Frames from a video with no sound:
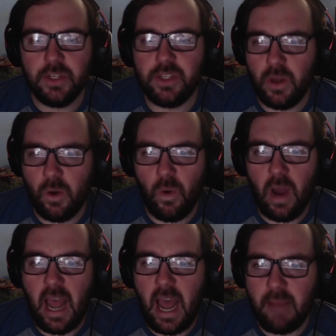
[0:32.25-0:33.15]

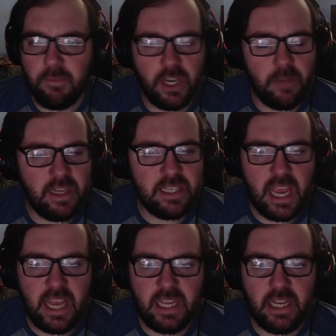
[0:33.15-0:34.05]
So, I'm gonna be
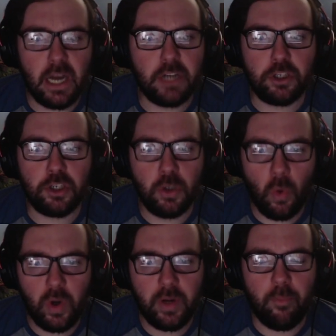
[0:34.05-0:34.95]
taking a
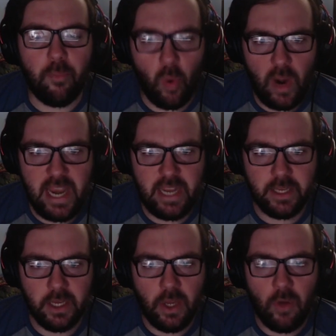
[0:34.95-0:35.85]
short
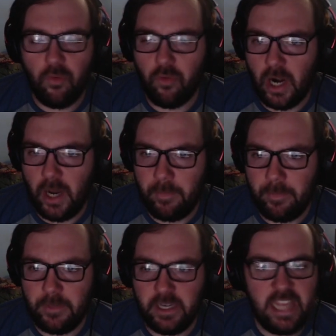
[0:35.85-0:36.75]
break
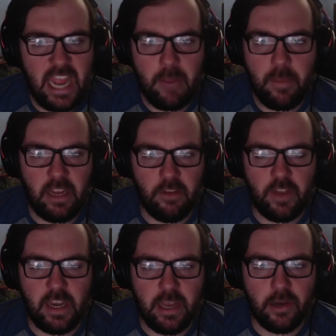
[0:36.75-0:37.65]
from gaming
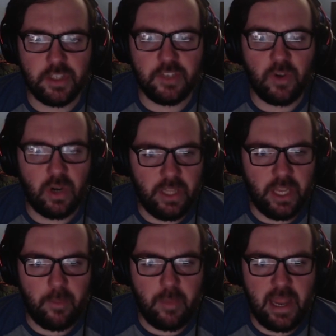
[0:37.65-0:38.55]
videos for a
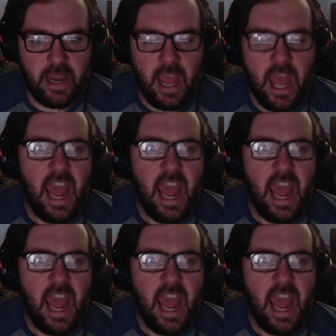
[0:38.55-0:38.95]
little bit